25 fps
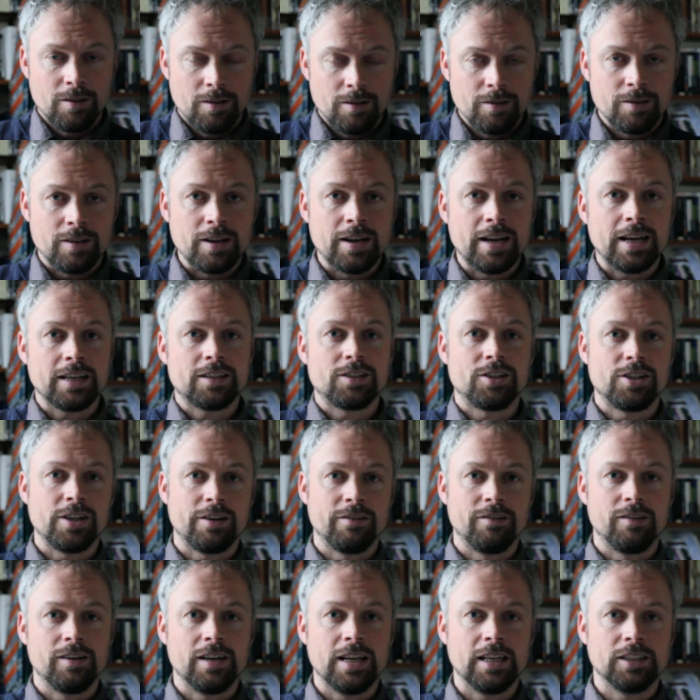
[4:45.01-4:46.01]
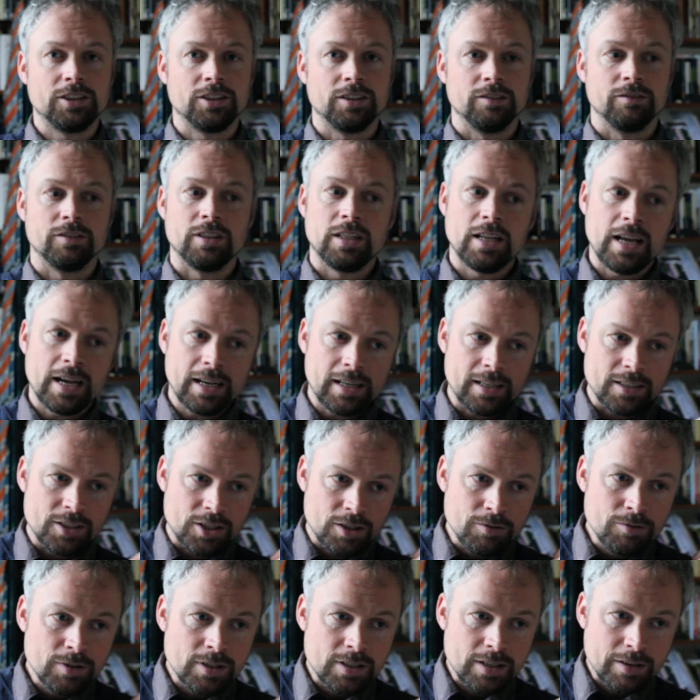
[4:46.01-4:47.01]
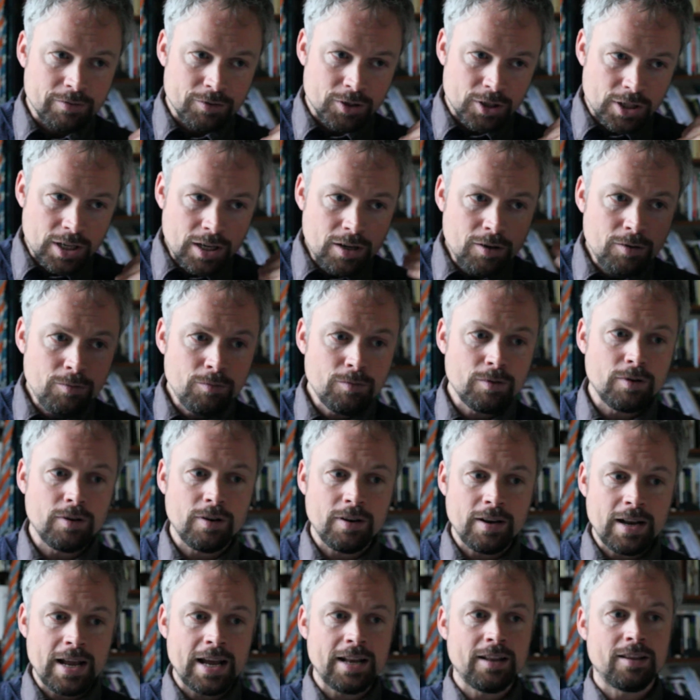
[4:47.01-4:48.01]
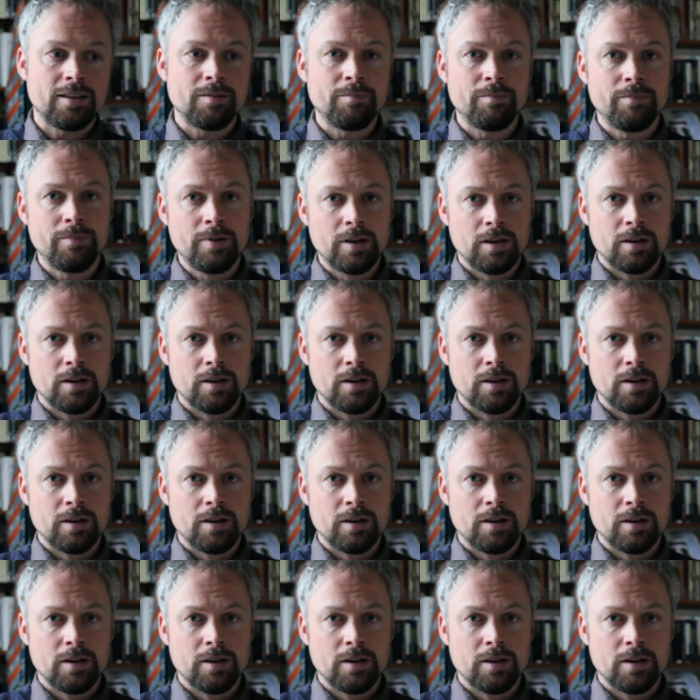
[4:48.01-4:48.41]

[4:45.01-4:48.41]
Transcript: the next general election. It was likely if she led them